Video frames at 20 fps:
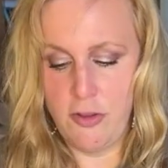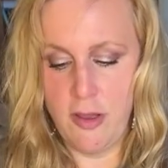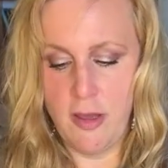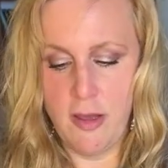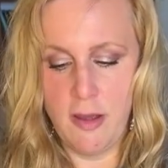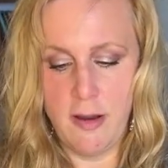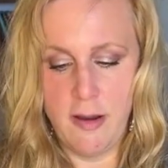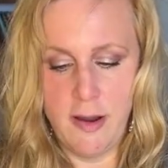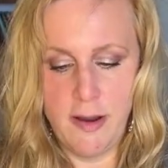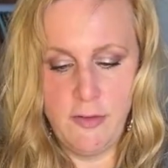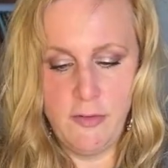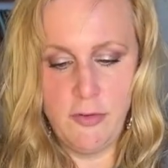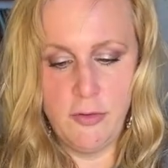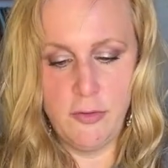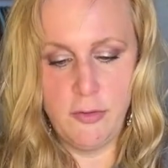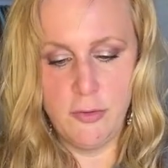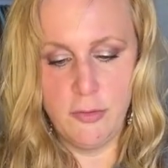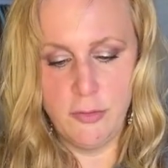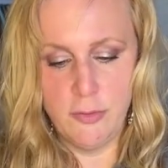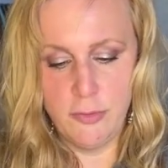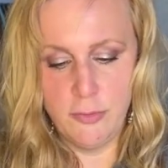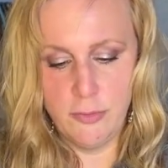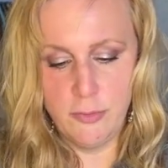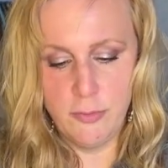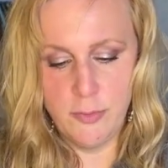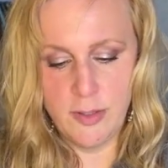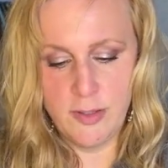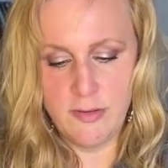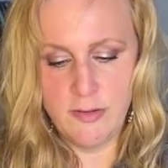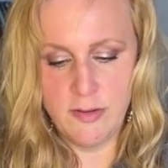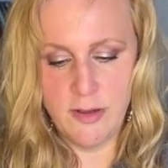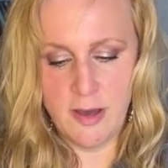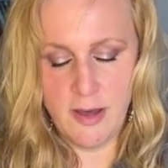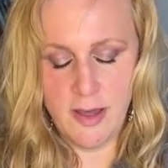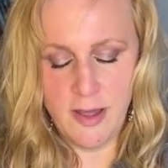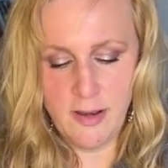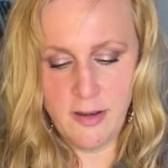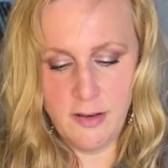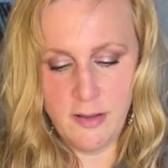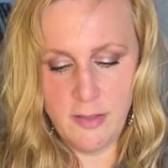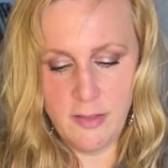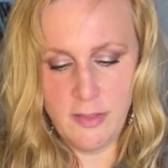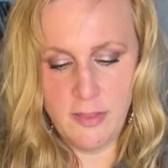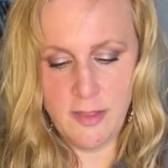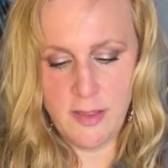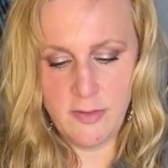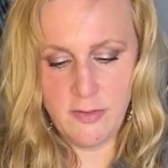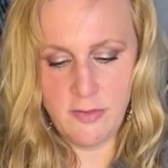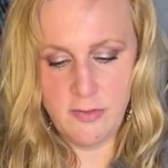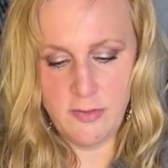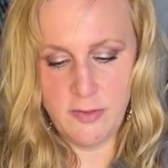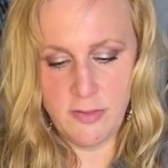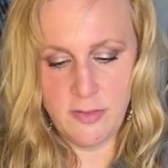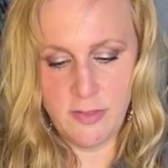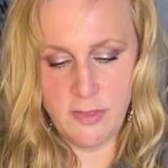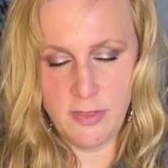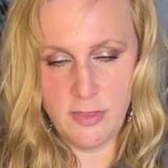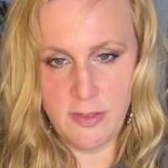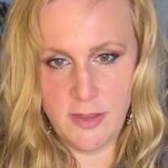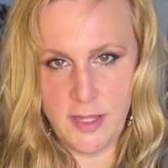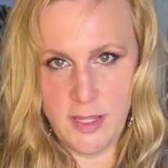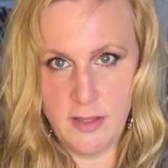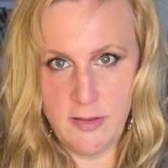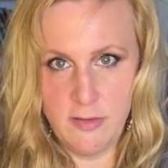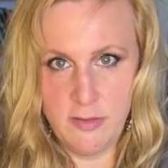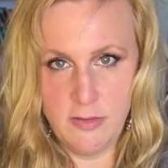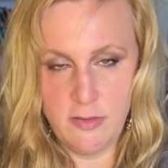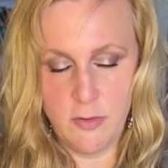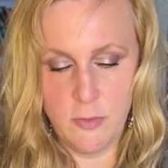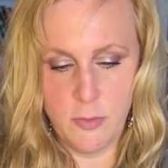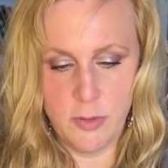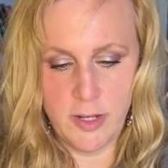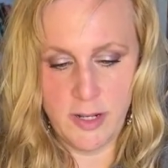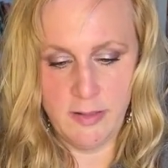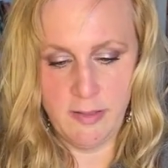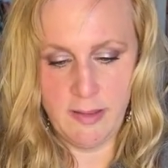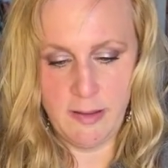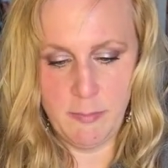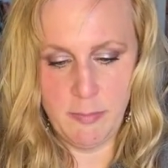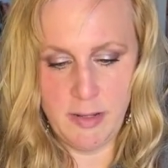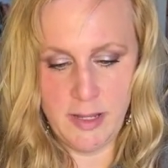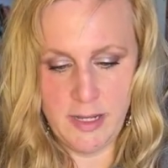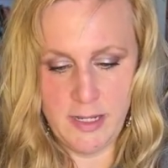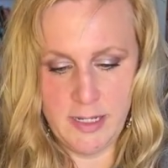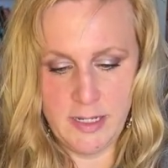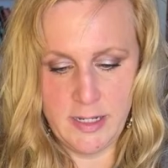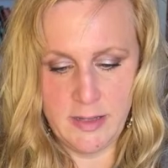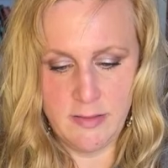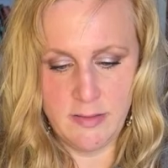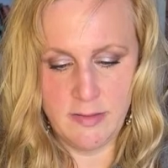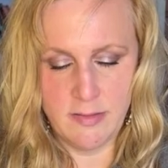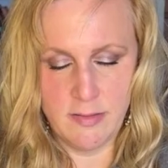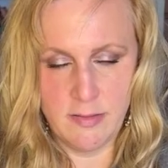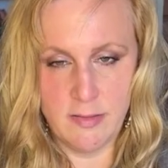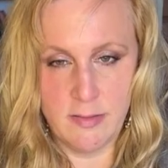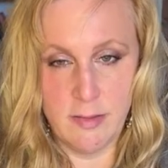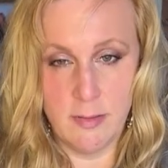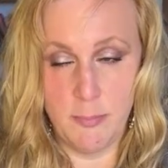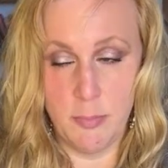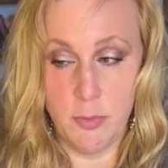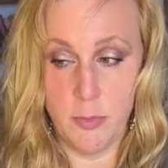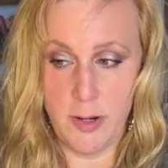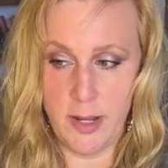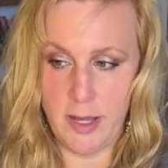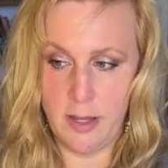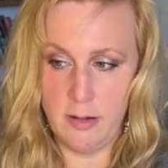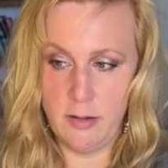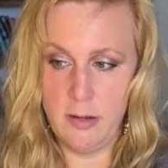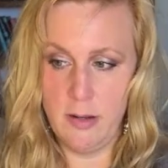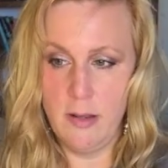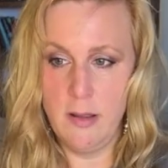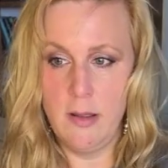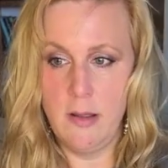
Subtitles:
try to glue dot this to the thing so when I laminate it, it doesn't slip around.